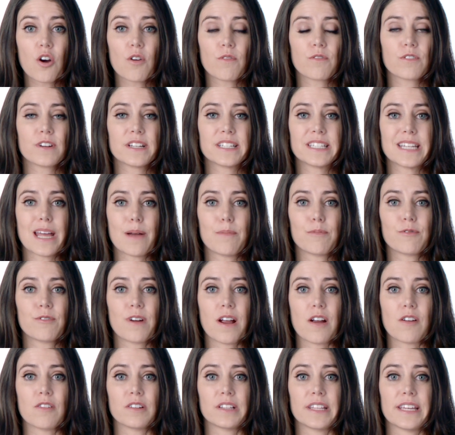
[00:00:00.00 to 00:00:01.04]
ovaries
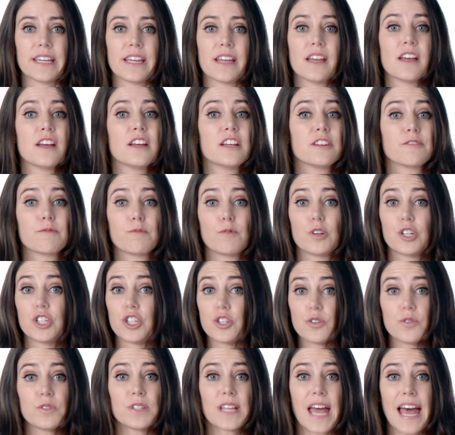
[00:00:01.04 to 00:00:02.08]
temporarily,
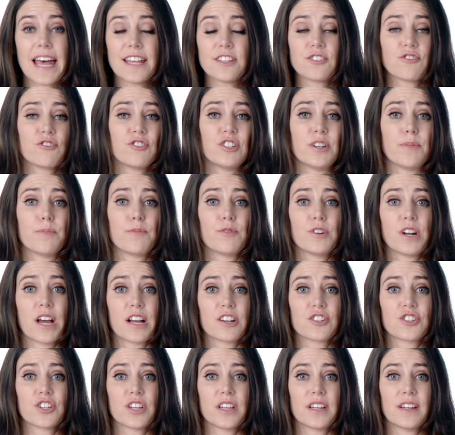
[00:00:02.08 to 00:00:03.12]
reduce estrogen
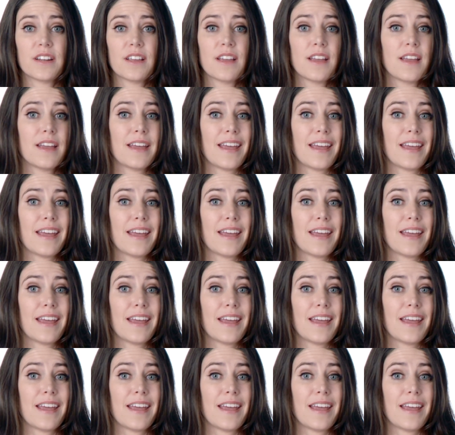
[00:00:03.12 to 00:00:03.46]
production,